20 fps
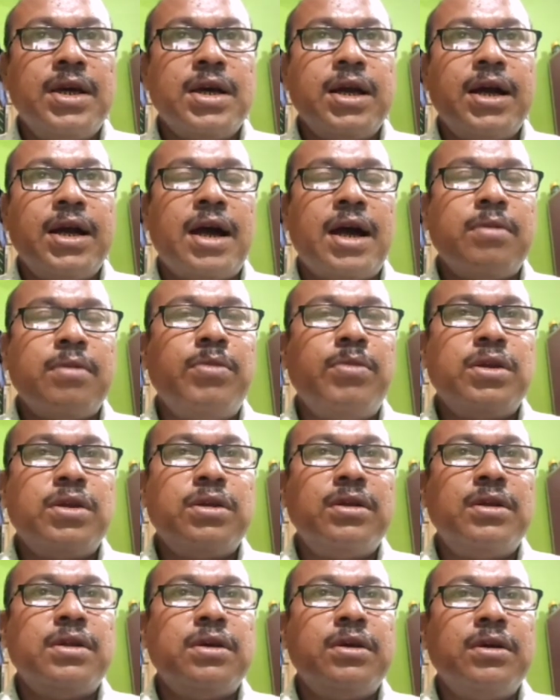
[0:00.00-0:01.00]

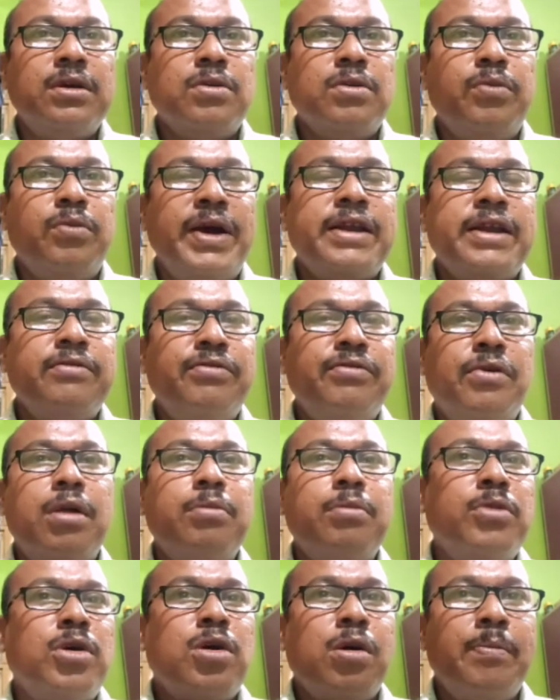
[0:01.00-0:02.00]
Carbon, when
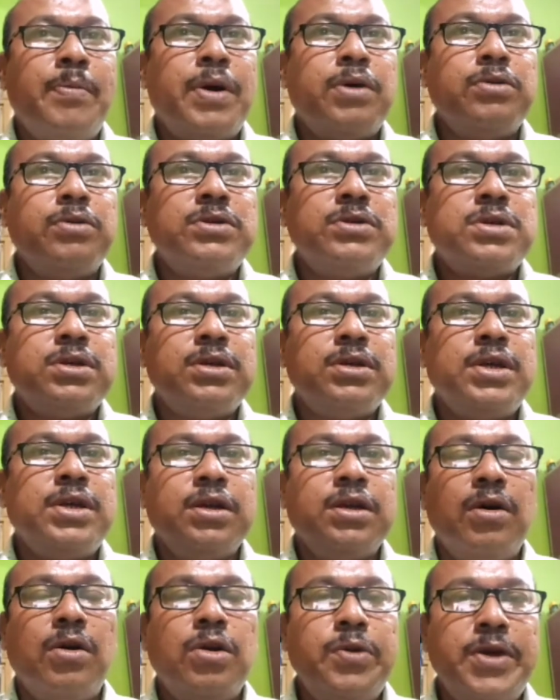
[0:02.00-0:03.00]
formed compounds,
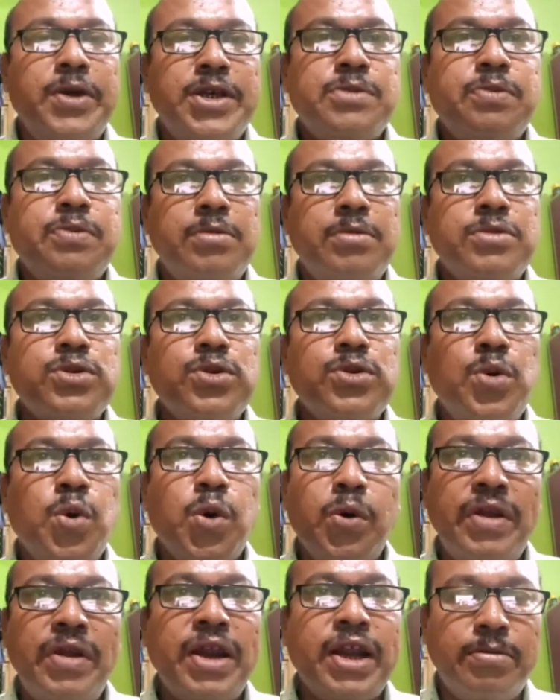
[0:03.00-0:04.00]
it always forms
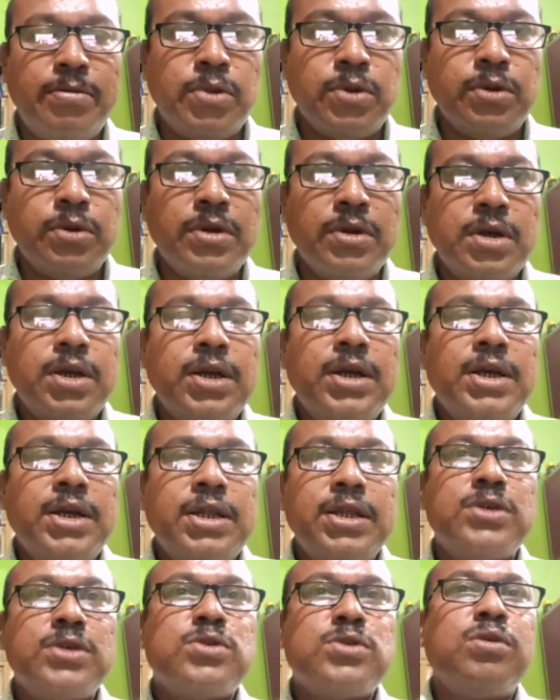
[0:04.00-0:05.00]
covalent bond.
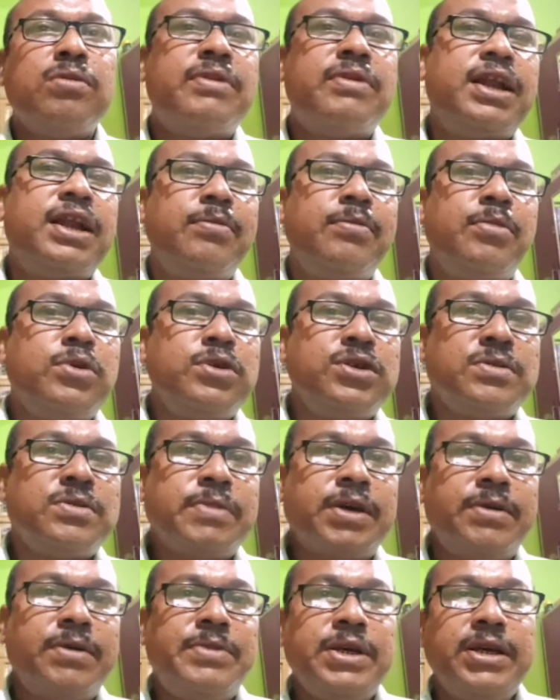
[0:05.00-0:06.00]
These covalent bonds
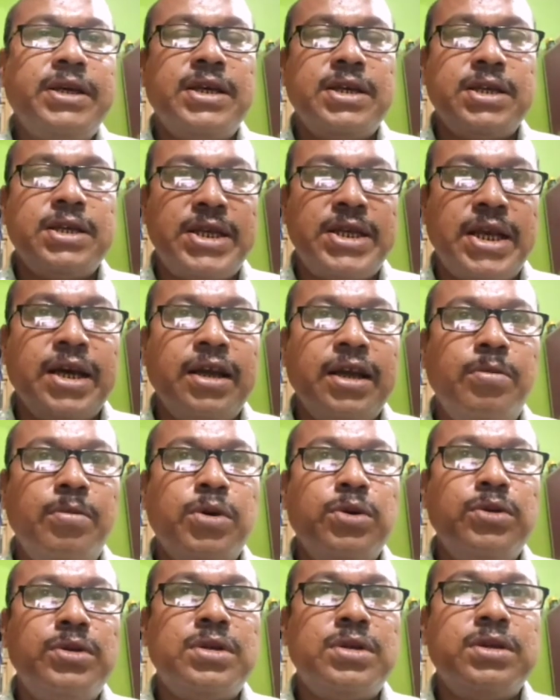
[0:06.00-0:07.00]
may be single
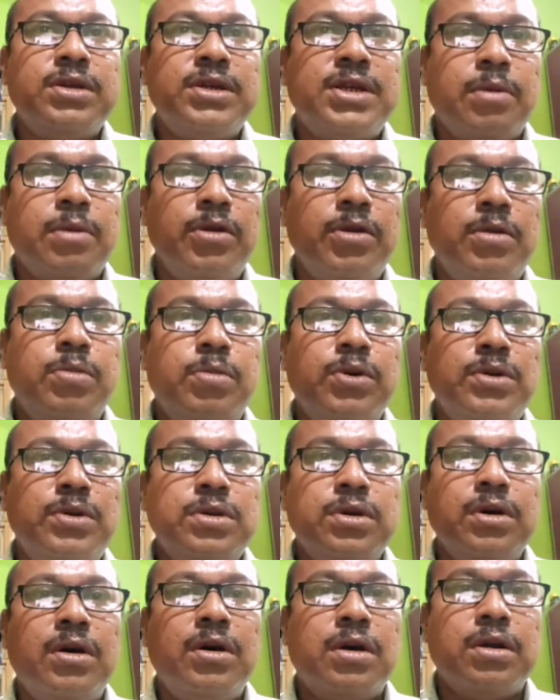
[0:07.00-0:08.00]
bond, double bond
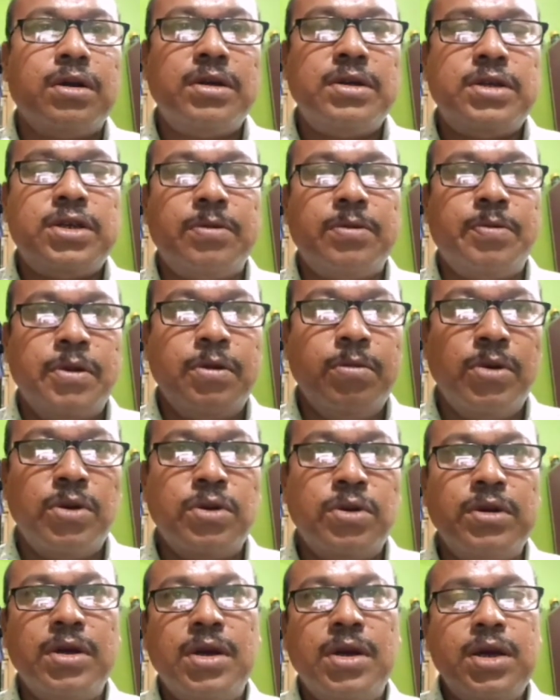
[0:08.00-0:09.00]
or triple
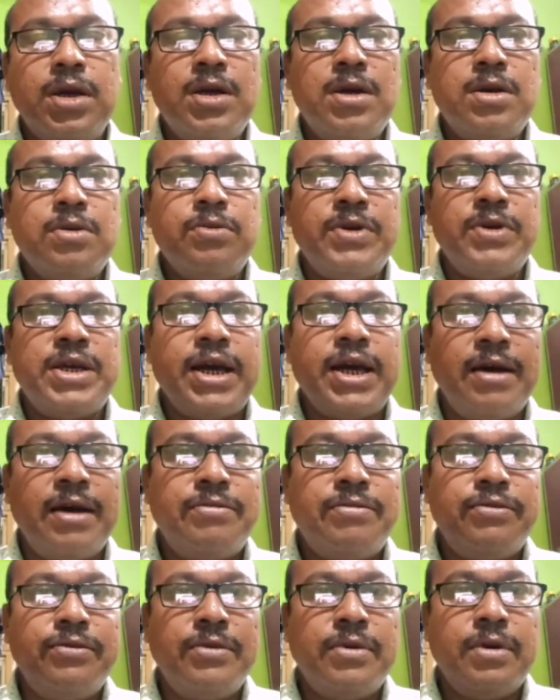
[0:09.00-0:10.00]
bond. We
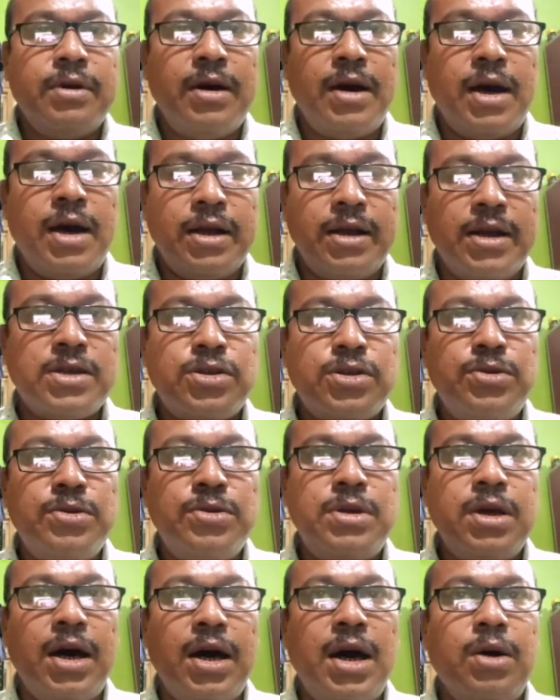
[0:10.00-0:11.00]
have
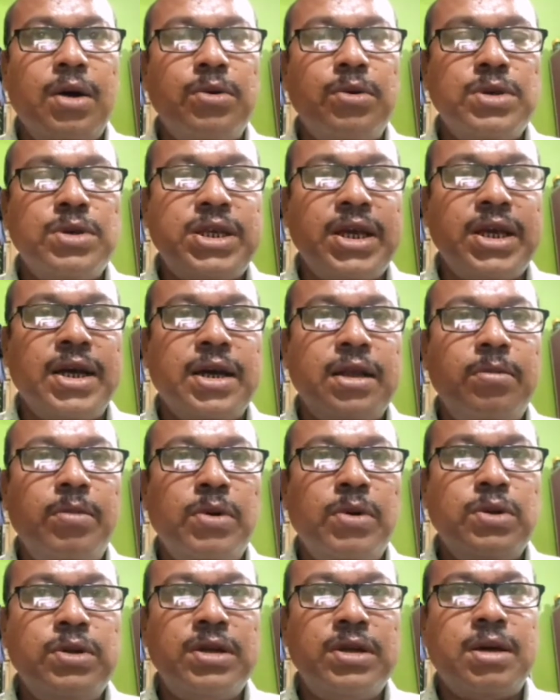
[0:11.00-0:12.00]
understood how single
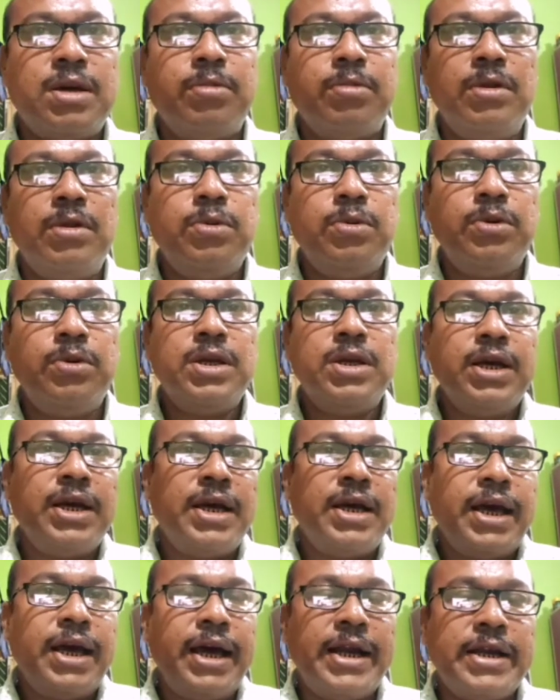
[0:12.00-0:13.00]
bond, double bond
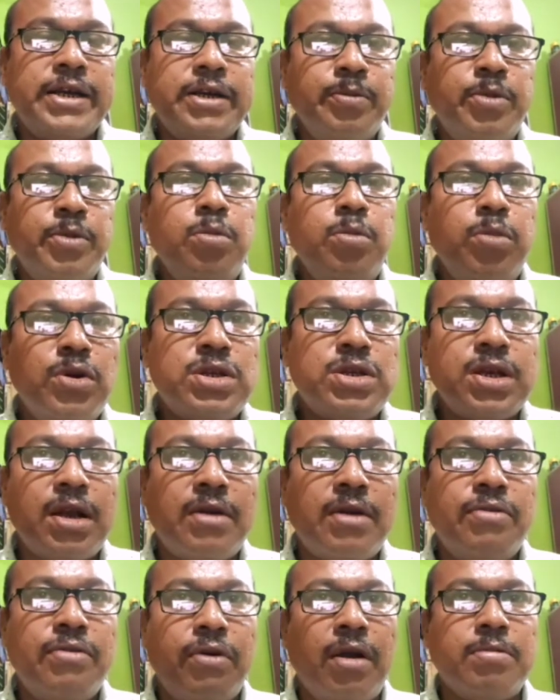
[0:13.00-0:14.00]
and triple bonds
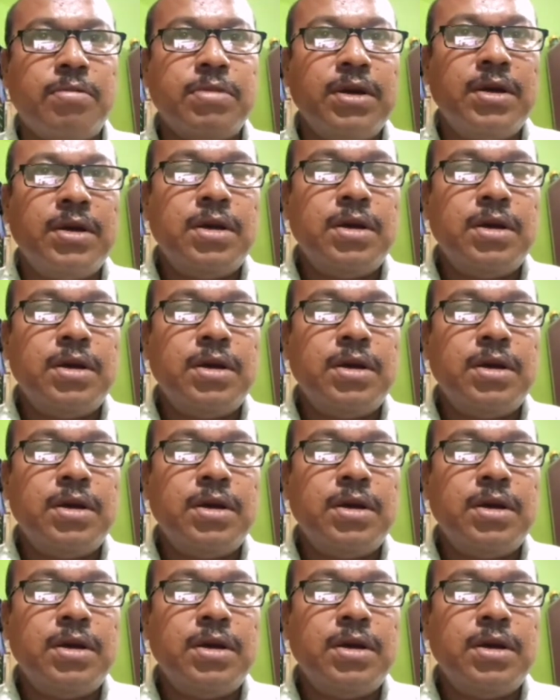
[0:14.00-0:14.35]
are formed.